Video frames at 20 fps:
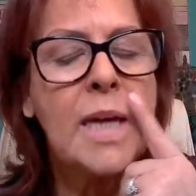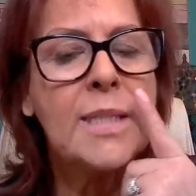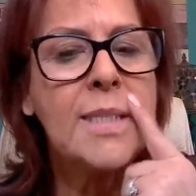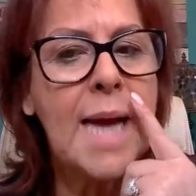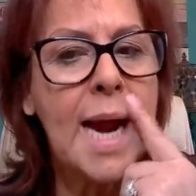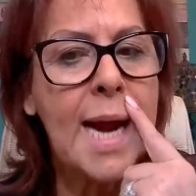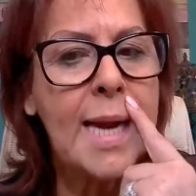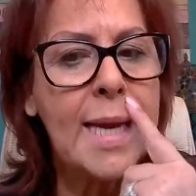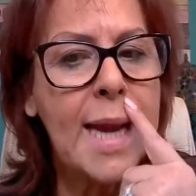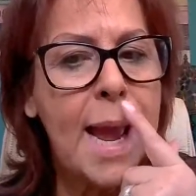
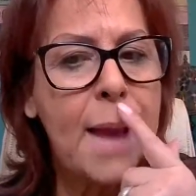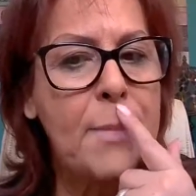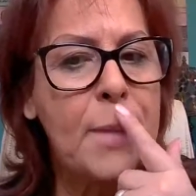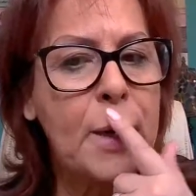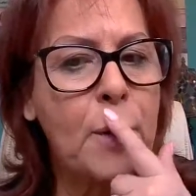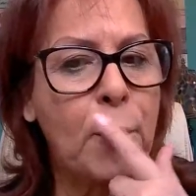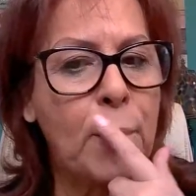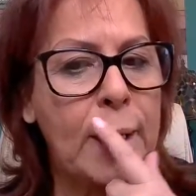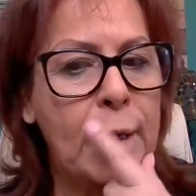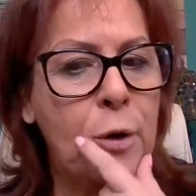
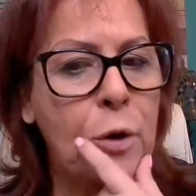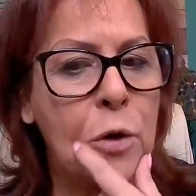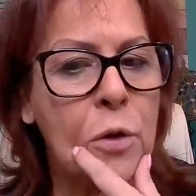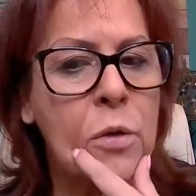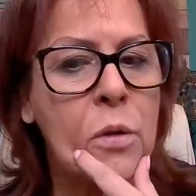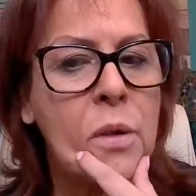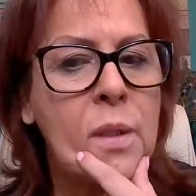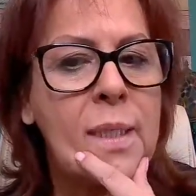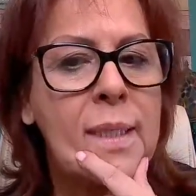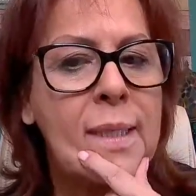Dynamic
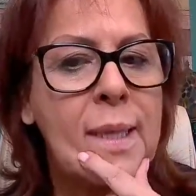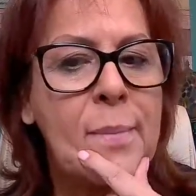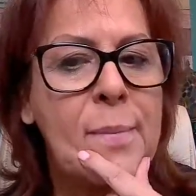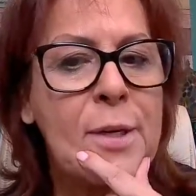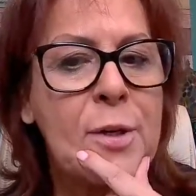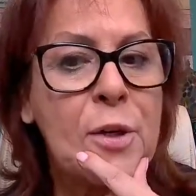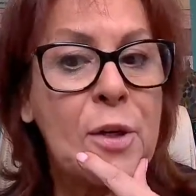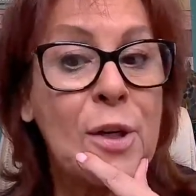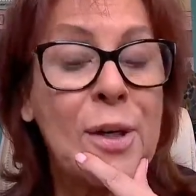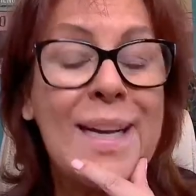wrinkle
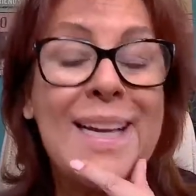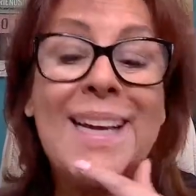limiter.